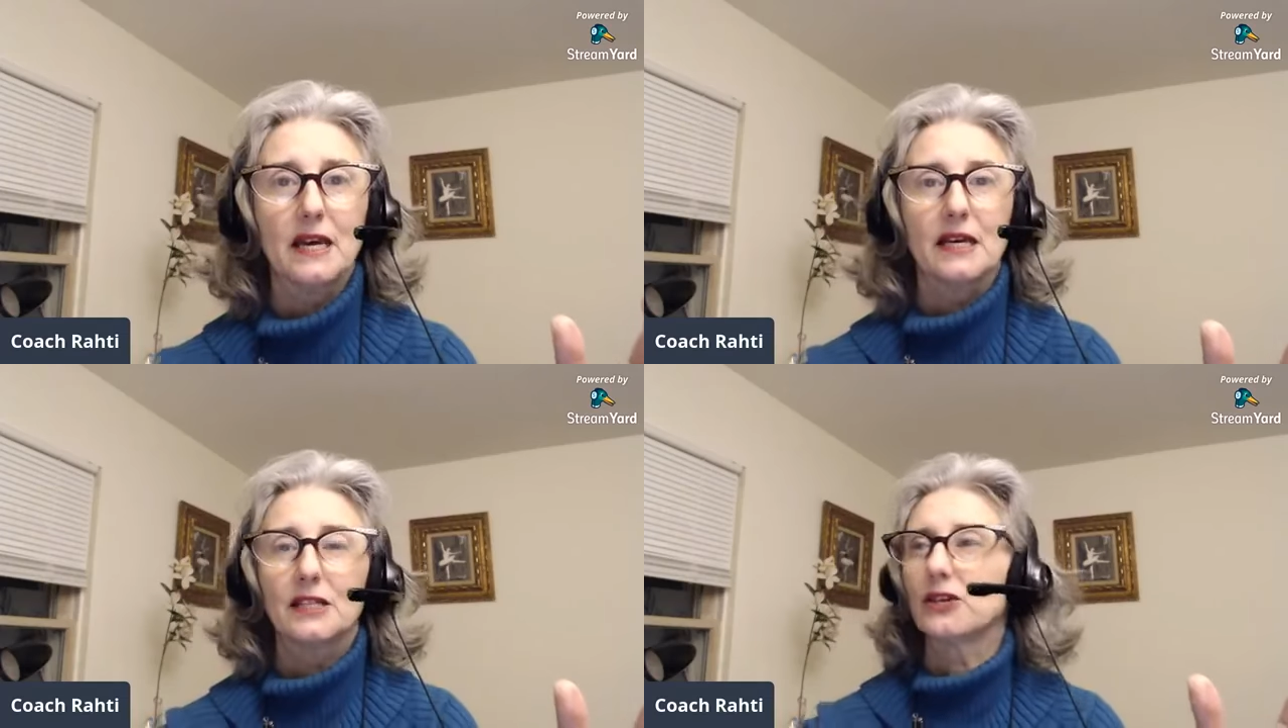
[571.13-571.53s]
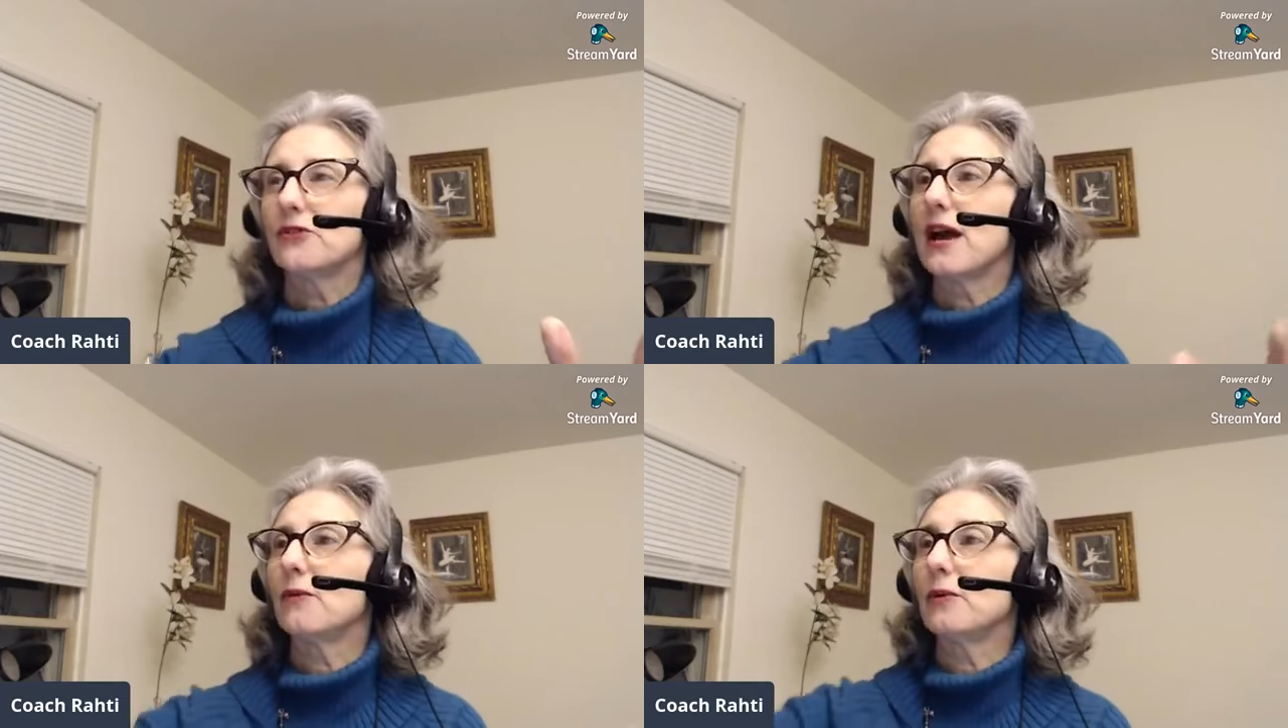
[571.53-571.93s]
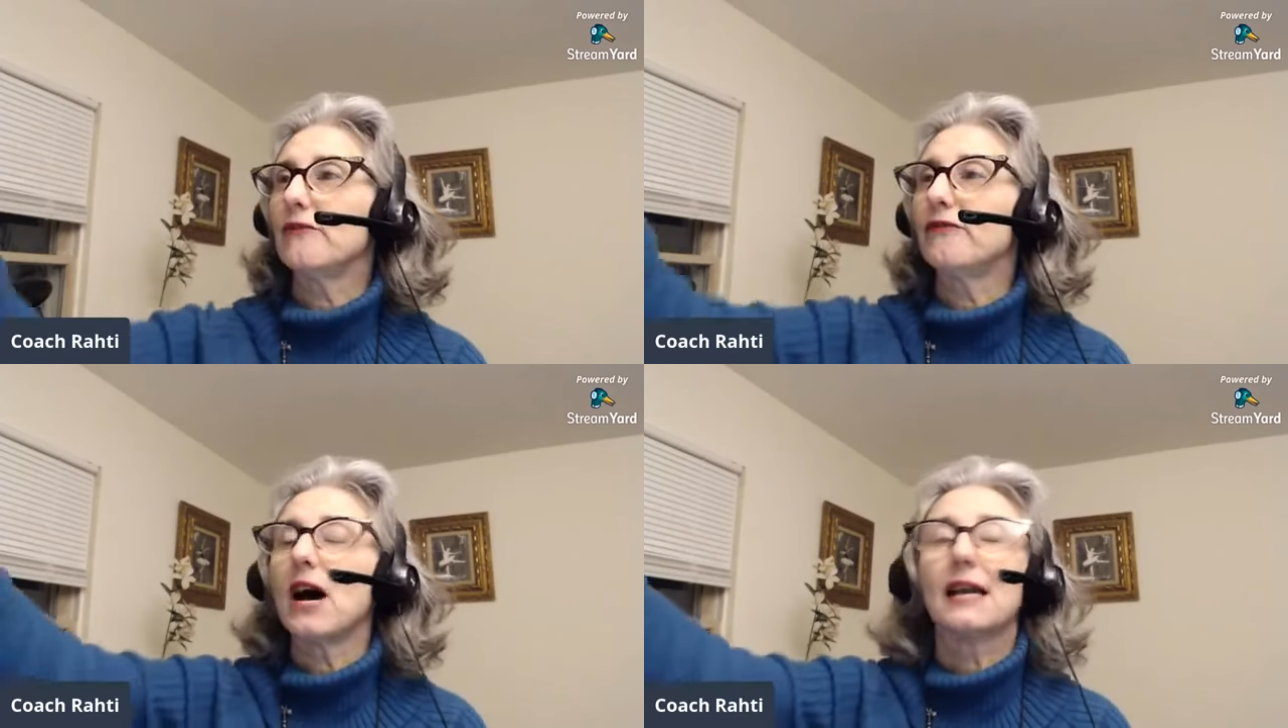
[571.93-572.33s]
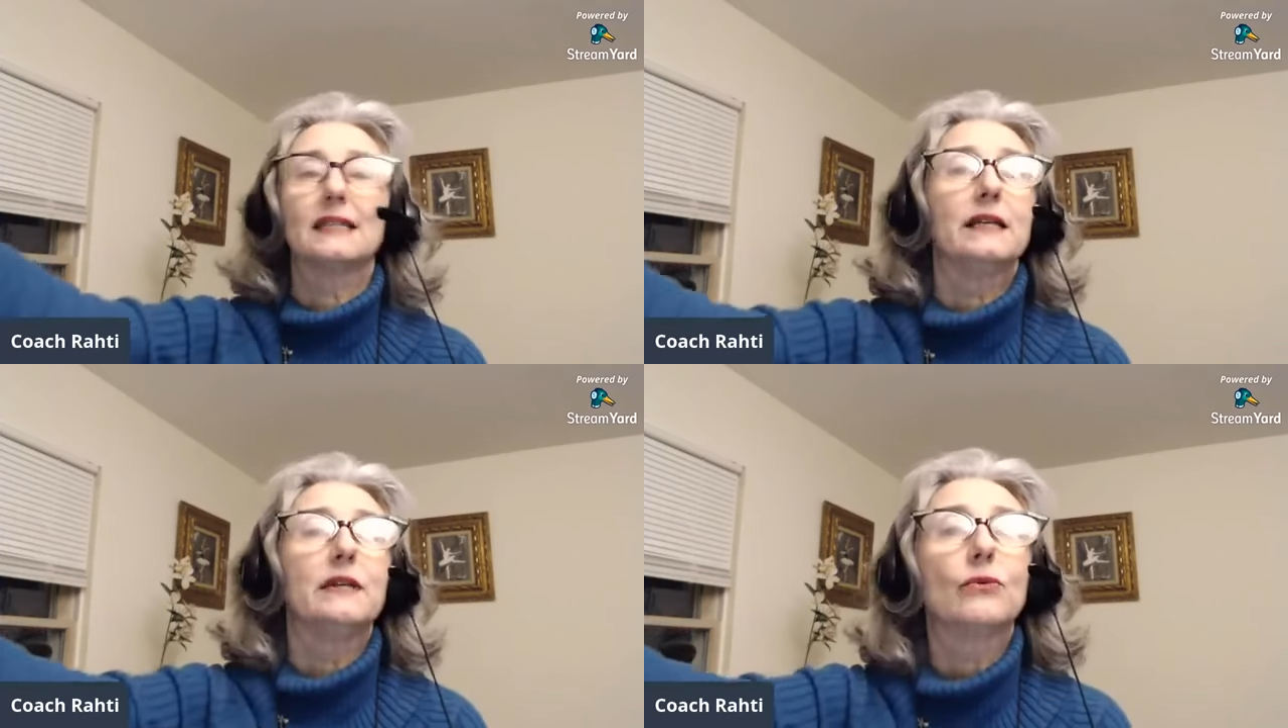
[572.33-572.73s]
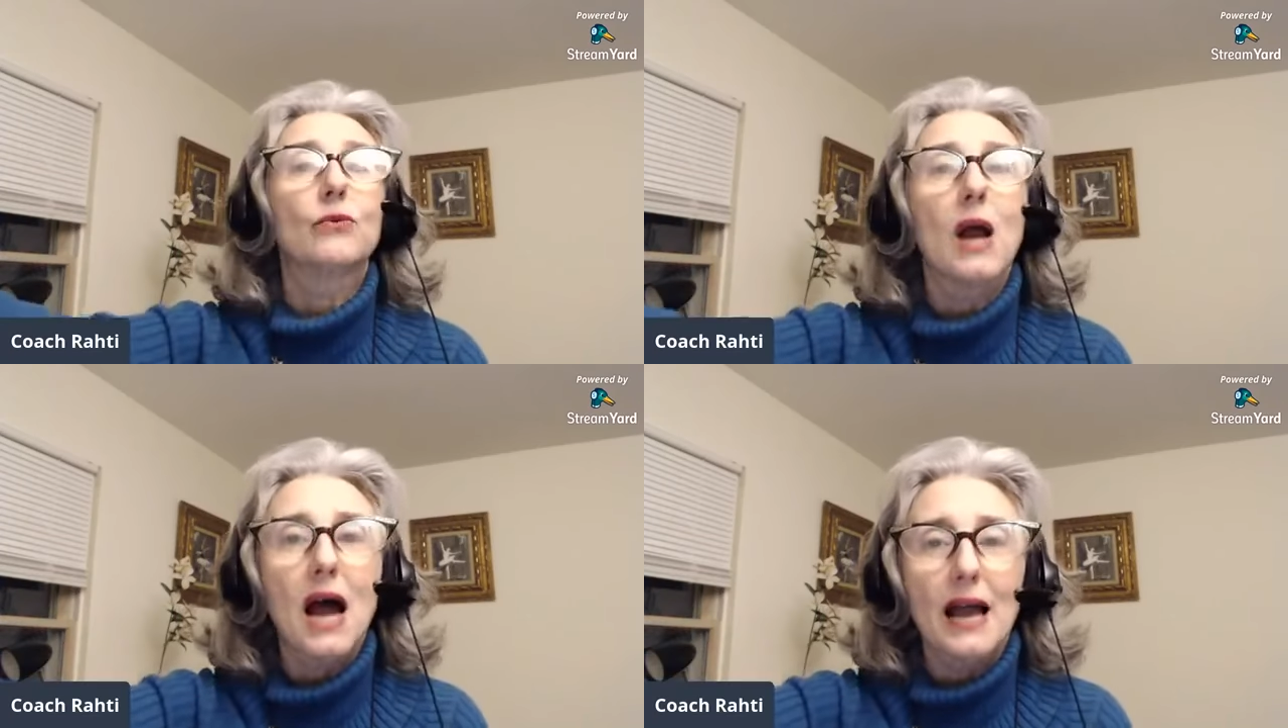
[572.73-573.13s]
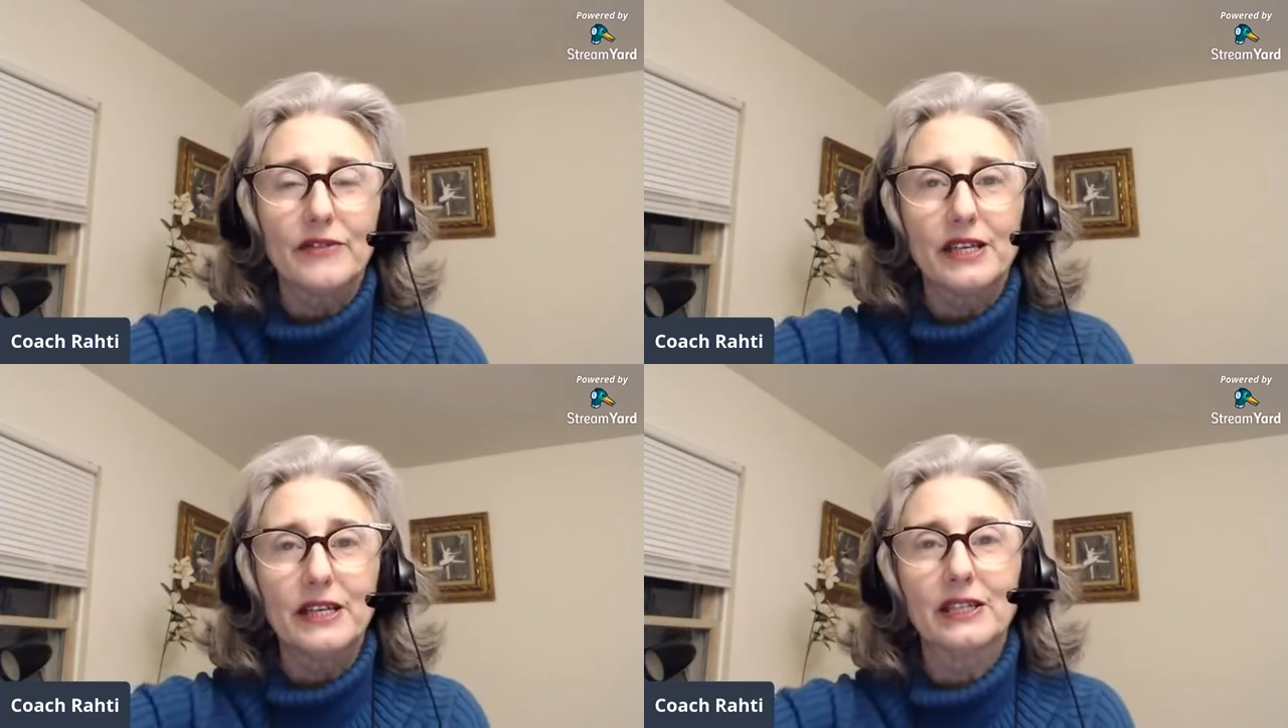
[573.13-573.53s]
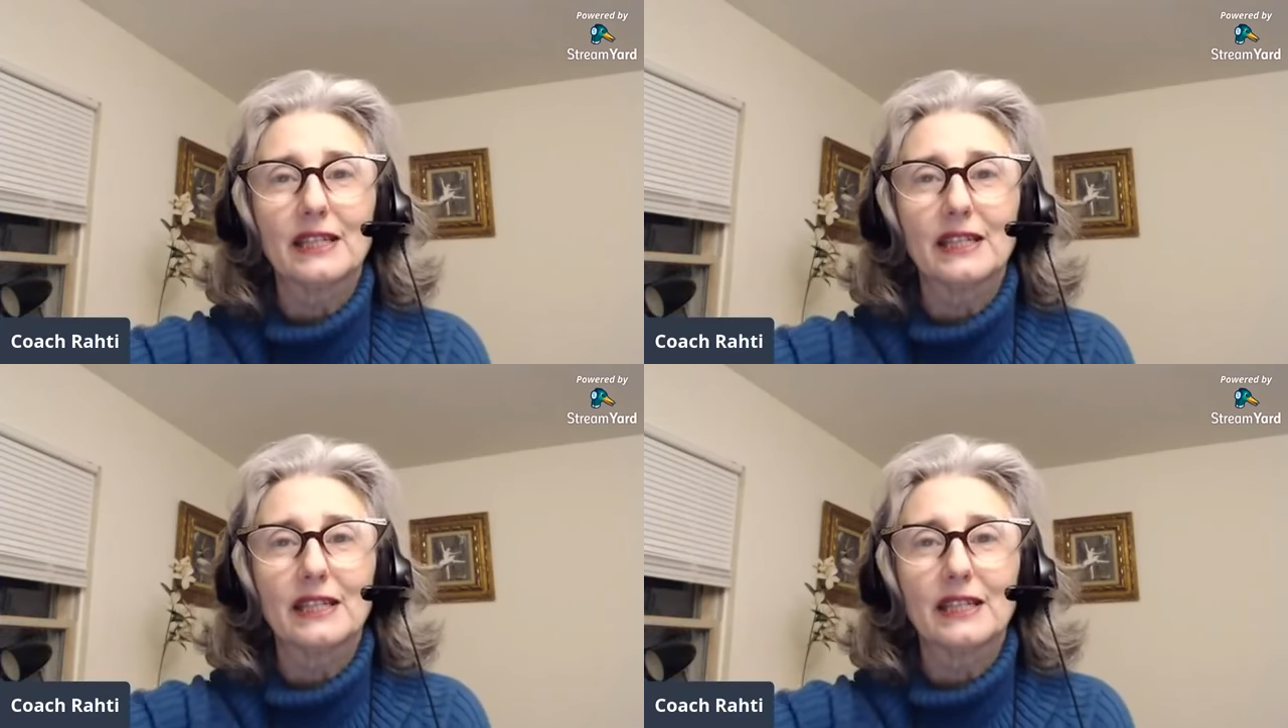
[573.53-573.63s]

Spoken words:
so that we finally arrive a year